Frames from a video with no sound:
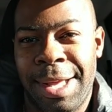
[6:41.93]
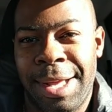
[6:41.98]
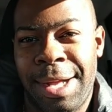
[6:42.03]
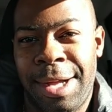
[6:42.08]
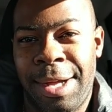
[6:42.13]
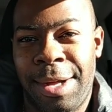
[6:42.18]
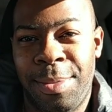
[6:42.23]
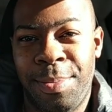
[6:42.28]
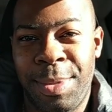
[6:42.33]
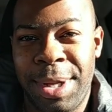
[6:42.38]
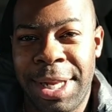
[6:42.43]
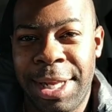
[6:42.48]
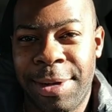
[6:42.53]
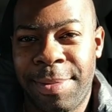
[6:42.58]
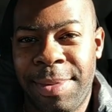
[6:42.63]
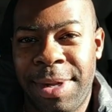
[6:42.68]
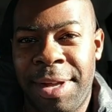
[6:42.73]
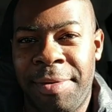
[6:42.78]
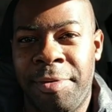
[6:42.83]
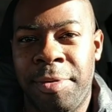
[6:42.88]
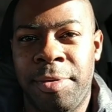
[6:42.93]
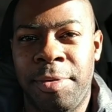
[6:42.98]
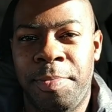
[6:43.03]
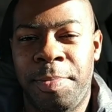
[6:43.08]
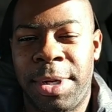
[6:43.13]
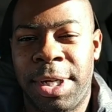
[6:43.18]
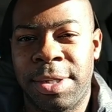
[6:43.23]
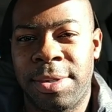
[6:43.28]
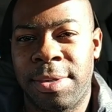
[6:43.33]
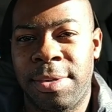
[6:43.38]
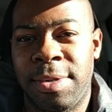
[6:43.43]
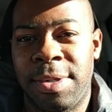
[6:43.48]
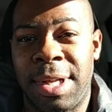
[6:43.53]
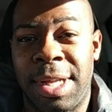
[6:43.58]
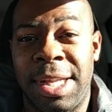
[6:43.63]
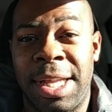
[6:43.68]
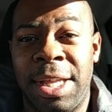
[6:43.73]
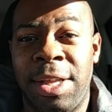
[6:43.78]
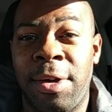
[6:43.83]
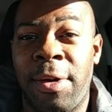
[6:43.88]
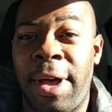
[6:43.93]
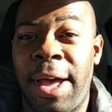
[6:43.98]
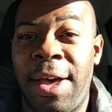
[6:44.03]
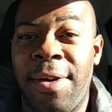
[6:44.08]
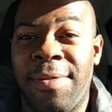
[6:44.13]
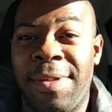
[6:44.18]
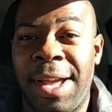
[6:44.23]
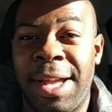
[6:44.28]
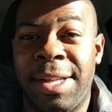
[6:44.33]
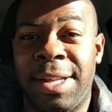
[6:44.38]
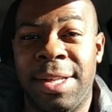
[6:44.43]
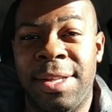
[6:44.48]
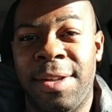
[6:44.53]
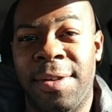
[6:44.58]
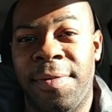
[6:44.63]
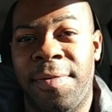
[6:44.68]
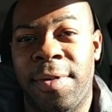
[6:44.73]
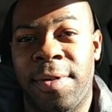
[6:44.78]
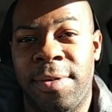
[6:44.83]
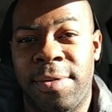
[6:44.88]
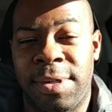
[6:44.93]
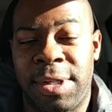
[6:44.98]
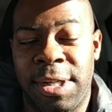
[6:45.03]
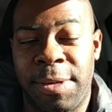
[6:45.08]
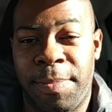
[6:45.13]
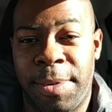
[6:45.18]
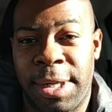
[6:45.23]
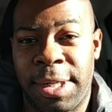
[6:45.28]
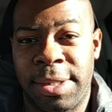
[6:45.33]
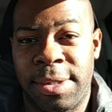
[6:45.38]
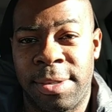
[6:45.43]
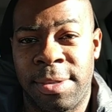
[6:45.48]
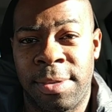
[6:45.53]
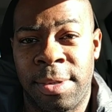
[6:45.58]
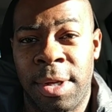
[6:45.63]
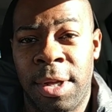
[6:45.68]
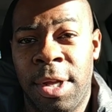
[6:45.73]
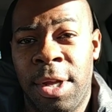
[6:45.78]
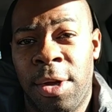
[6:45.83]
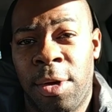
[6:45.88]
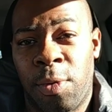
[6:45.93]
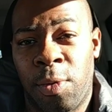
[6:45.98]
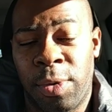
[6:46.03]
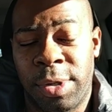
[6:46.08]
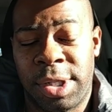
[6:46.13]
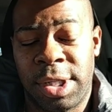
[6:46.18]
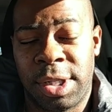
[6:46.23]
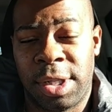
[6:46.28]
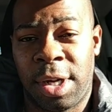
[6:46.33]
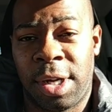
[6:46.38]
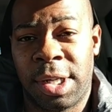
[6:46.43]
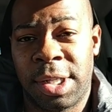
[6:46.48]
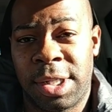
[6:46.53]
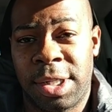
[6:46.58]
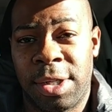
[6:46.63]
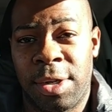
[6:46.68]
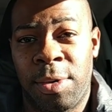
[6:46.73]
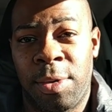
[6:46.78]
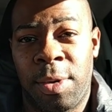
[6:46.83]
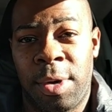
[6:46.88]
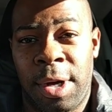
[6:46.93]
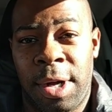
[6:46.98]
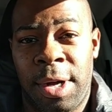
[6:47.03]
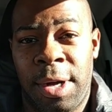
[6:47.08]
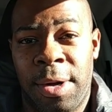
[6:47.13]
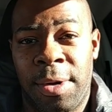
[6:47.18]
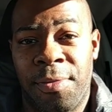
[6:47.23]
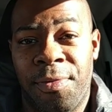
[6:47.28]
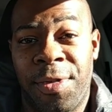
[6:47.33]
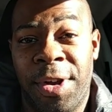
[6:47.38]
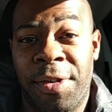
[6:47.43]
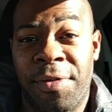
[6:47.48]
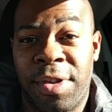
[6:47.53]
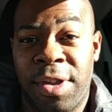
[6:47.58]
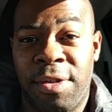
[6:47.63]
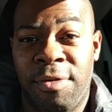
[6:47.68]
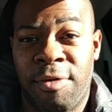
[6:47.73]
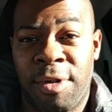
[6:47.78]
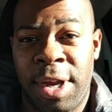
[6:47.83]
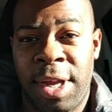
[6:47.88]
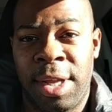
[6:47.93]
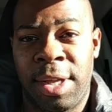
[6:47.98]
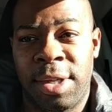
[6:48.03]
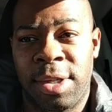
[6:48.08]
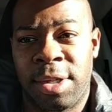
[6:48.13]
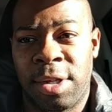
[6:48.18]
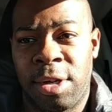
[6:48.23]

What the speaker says: level puzzles, and then you'll have like the difficulty puzzle, which is also very great.